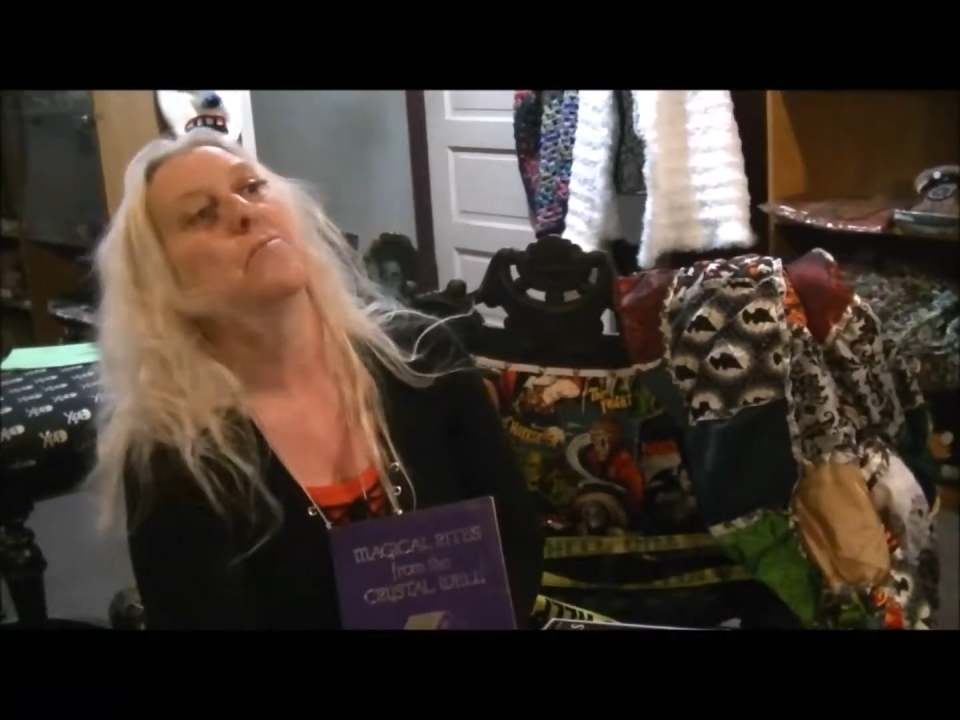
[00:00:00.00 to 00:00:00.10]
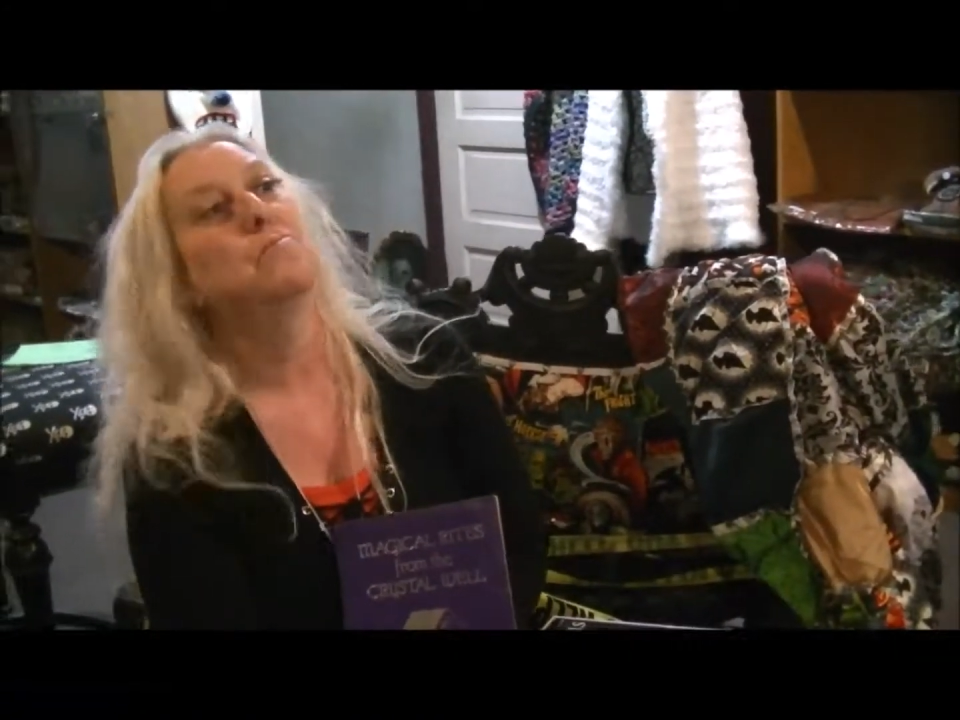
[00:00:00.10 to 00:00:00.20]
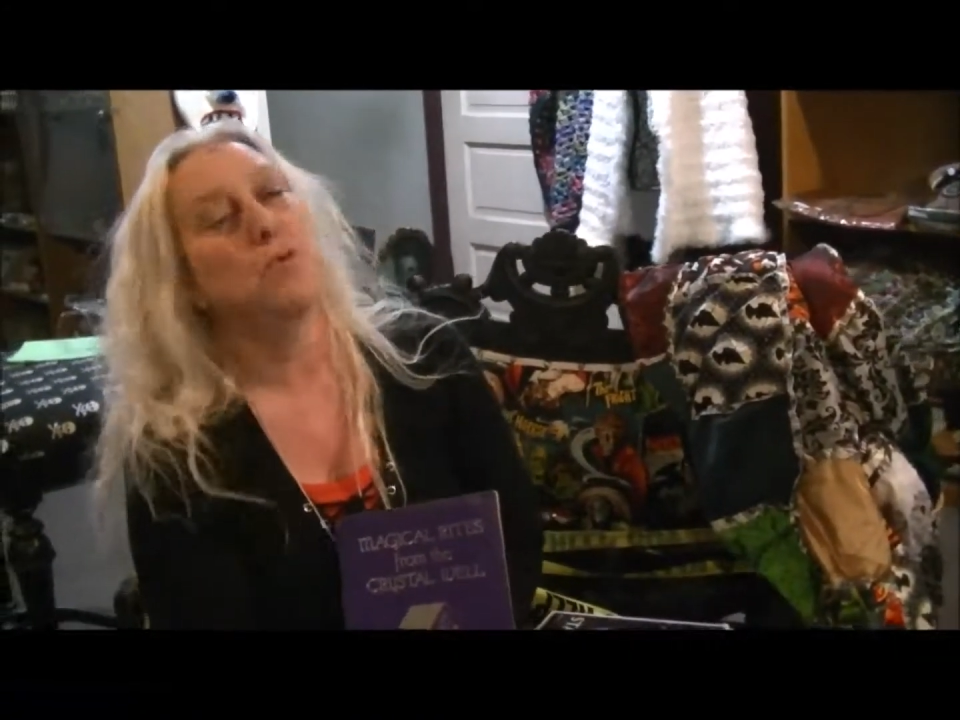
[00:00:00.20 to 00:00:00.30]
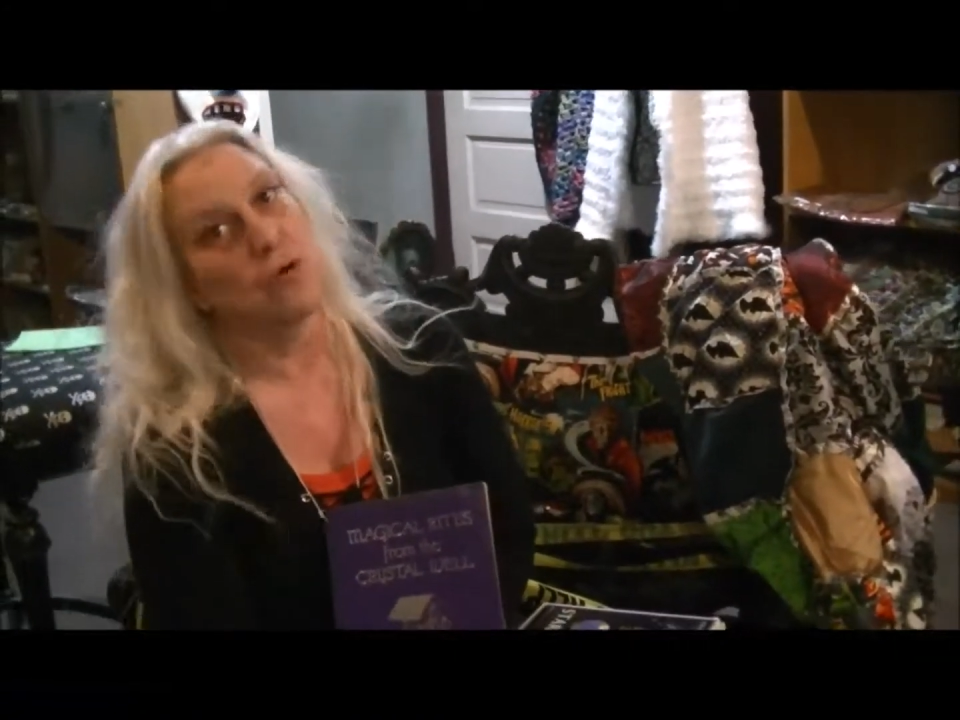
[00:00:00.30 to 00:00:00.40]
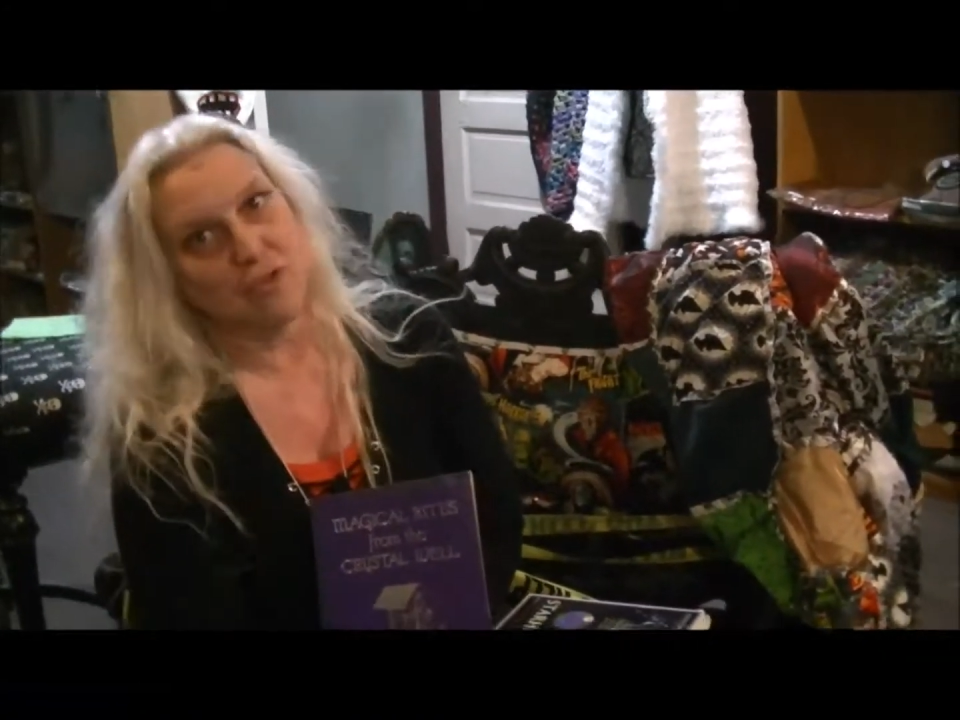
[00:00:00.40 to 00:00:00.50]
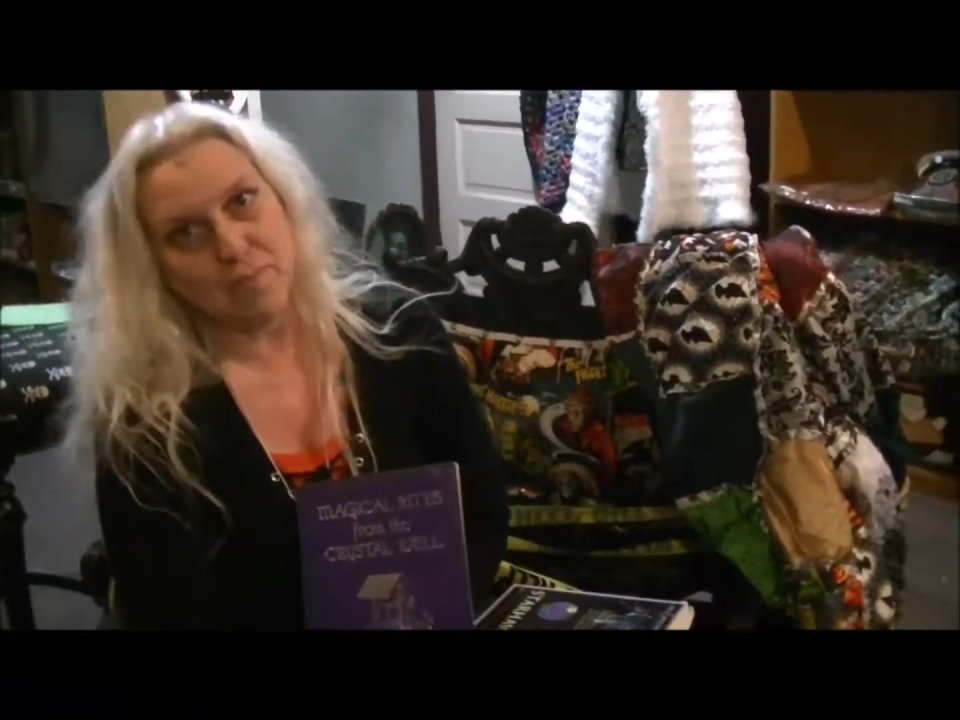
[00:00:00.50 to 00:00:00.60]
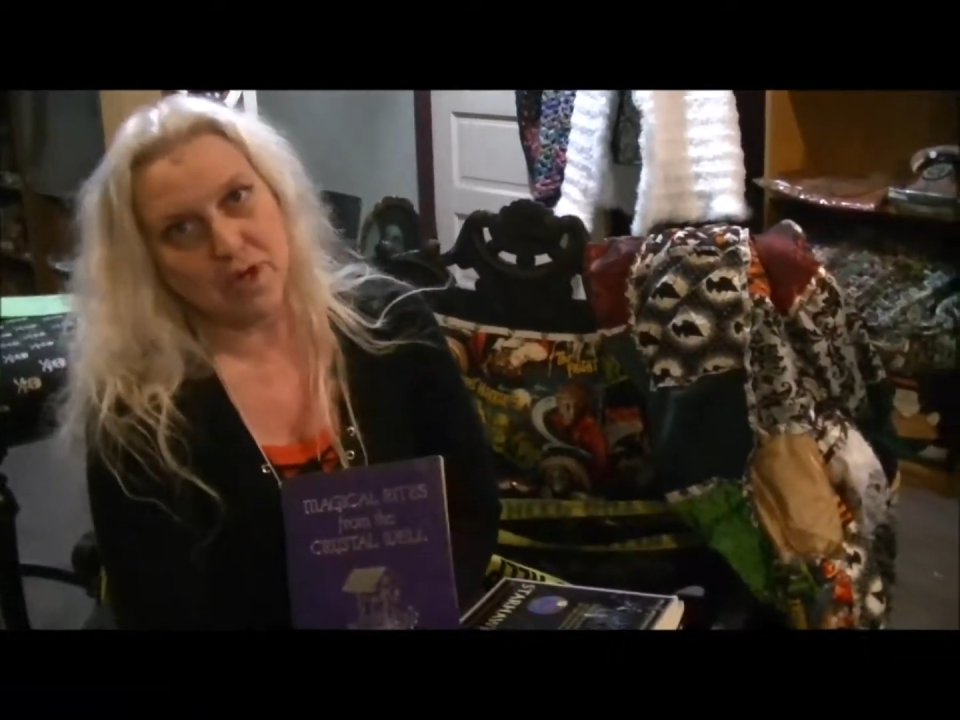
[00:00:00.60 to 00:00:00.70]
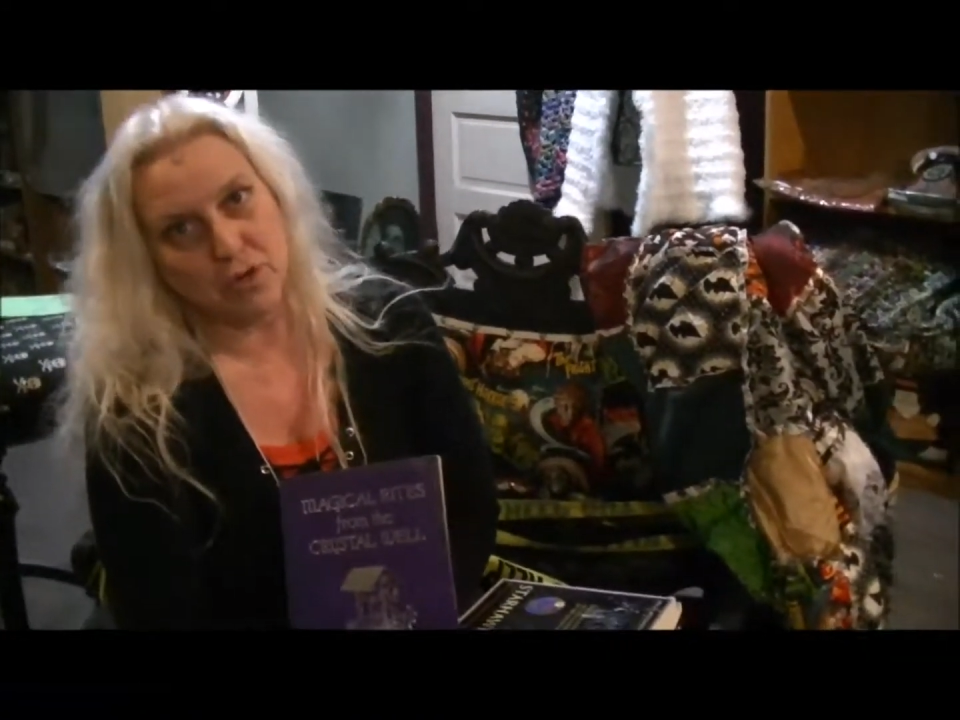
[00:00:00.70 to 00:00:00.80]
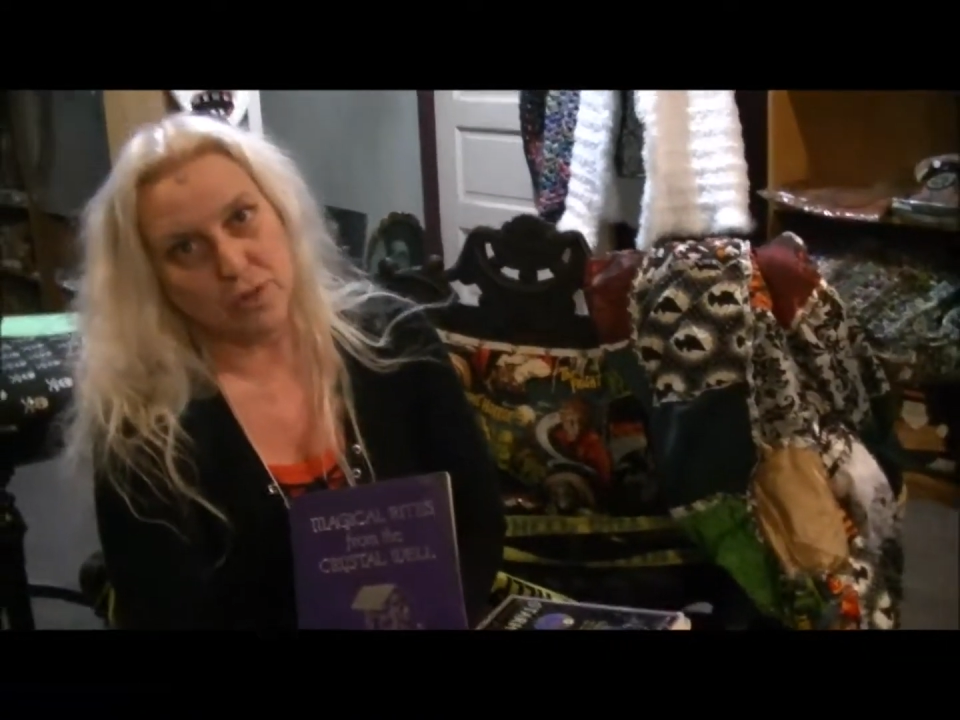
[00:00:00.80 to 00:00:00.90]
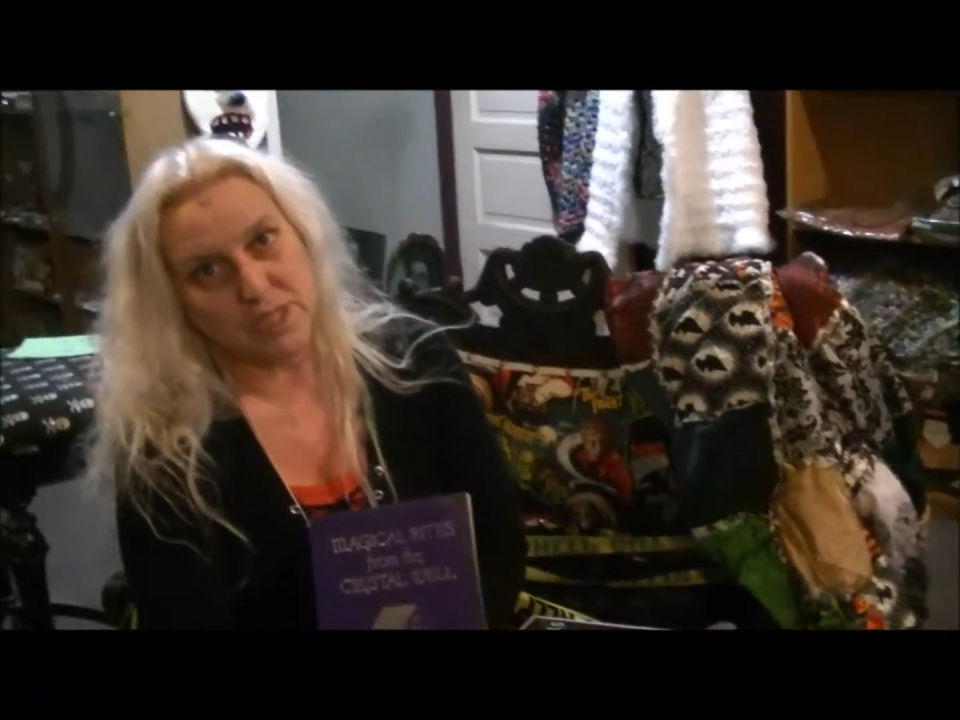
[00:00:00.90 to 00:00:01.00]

Both of my girls